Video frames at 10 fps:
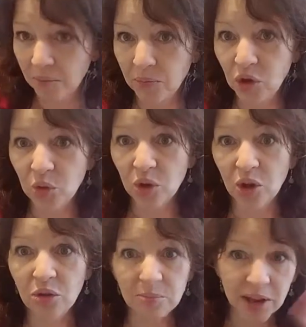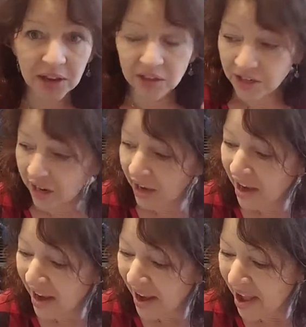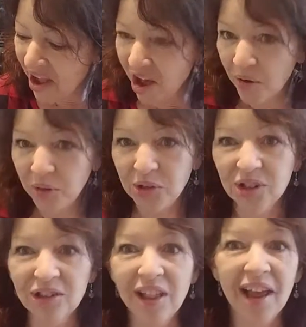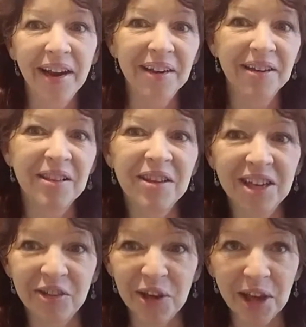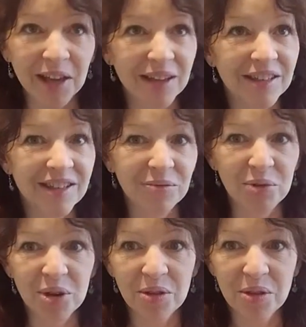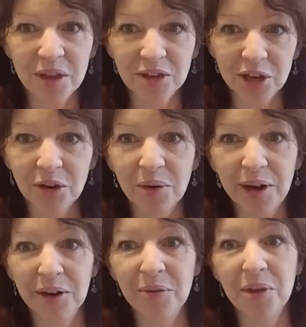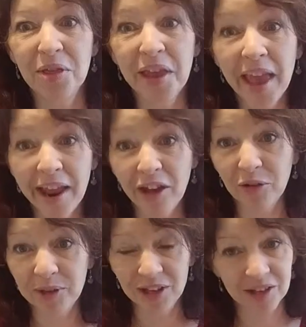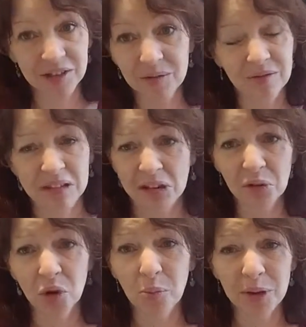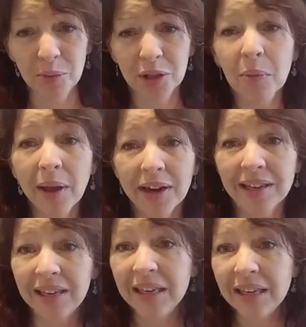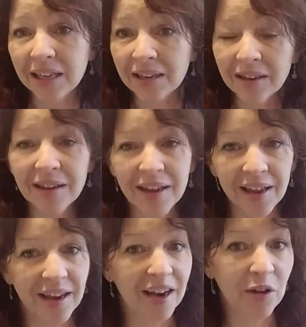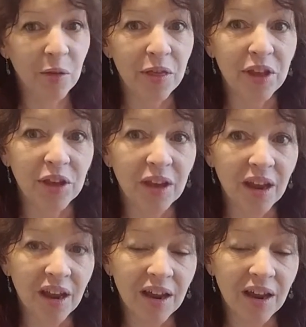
Jewel, back in the day. We used to line the deli case with and decorate it with kale because, you know, nobody really wanted to eat it. And I don't think